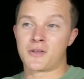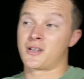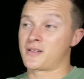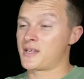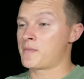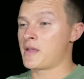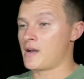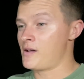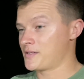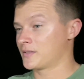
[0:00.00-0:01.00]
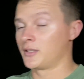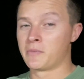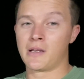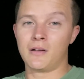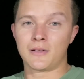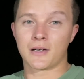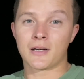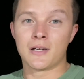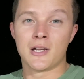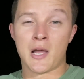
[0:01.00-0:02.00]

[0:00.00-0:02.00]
it's going to take me and Austin a little bit longer,